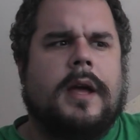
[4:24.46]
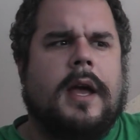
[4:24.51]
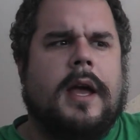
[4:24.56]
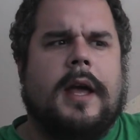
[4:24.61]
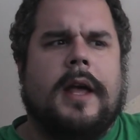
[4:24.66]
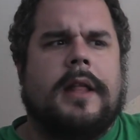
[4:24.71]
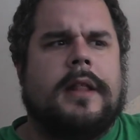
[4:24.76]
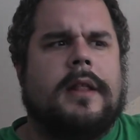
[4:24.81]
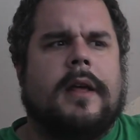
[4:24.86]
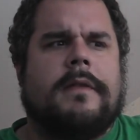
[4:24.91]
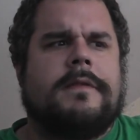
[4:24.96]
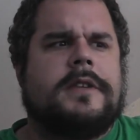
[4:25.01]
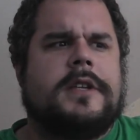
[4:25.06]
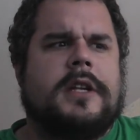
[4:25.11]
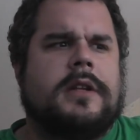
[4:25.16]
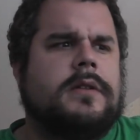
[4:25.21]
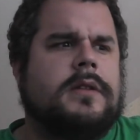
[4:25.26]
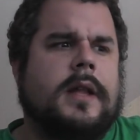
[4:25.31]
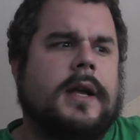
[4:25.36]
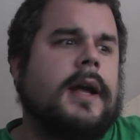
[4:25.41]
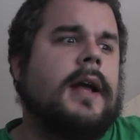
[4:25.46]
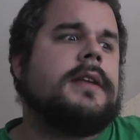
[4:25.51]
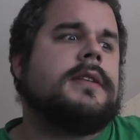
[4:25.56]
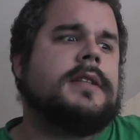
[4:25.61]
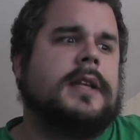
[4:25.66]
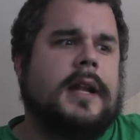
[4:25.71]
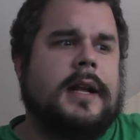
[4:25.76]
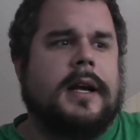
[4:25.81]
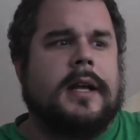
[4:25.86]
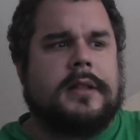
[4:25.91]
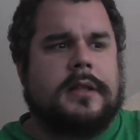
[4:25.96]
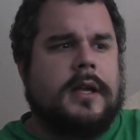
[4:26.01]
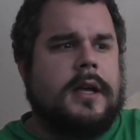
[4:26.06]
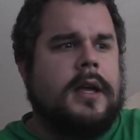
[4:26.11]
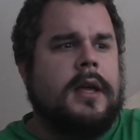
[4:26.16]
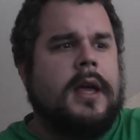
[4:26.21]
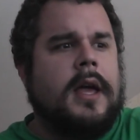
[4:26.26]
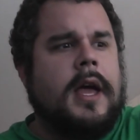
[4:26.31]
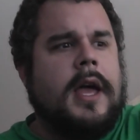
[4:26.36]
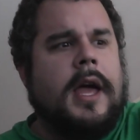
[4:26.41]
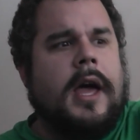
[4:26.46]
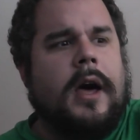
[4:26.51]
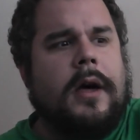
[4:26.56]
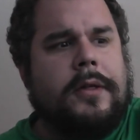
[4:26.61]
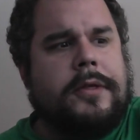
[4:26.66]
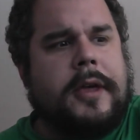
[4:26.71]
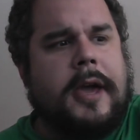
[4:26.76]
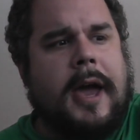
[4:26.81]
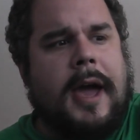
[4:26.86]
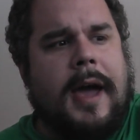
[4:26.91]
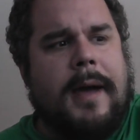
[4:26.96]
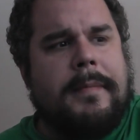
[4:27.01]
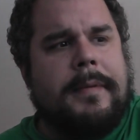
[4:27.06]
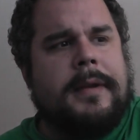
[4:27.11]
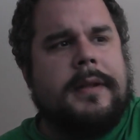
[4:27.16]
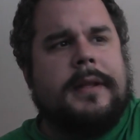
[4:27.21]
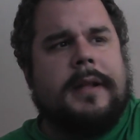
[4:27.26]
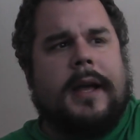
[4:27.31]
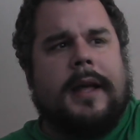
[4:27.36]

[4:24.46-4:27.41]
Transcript: And I've seen, like I said, I got the Health Cabin.